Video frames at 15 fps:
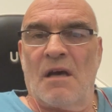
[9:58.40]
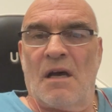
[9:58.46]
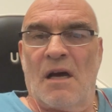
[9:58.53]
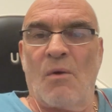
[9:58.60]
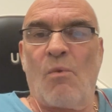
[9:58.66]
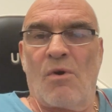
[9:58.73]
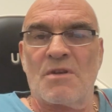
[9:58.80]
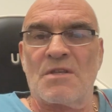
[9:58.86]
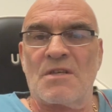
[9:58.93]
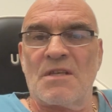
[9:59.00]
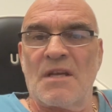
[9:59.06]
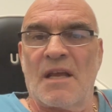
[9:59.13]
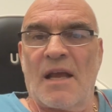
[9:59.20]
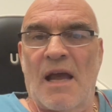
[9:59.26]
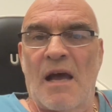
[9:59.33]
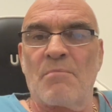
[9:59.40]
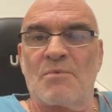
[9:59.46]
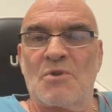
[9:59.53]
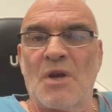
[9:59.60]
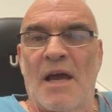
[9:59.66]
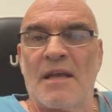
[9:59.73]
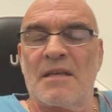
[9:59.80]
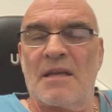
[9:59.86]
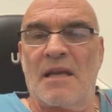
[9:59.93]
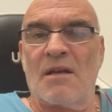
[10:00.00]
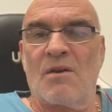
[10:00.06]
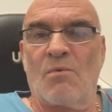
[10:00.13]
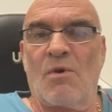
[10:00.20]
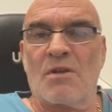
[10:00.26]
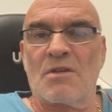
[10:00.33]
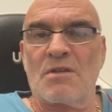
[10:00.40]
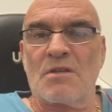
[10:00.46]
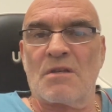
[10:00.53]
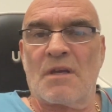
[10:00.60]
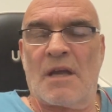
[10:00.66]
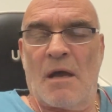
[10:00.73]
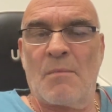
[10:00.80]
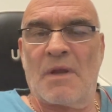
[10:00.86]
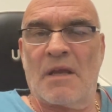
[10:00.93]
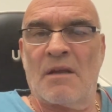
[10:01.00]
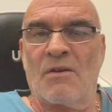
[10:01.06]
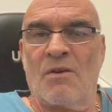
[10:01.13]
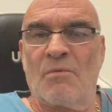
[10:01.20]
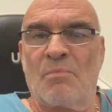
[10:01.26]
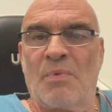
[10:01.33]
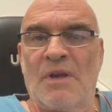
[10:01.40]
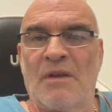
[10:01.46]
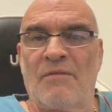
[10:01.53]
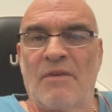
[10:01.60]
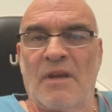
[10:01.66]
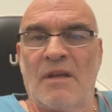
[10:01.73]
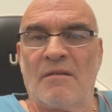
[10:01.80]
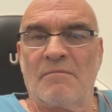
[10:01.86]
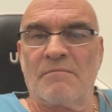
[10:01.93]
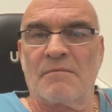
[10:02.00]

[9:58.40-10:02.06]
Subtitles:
I was seeing up to 8 kilowatts coming in on PV.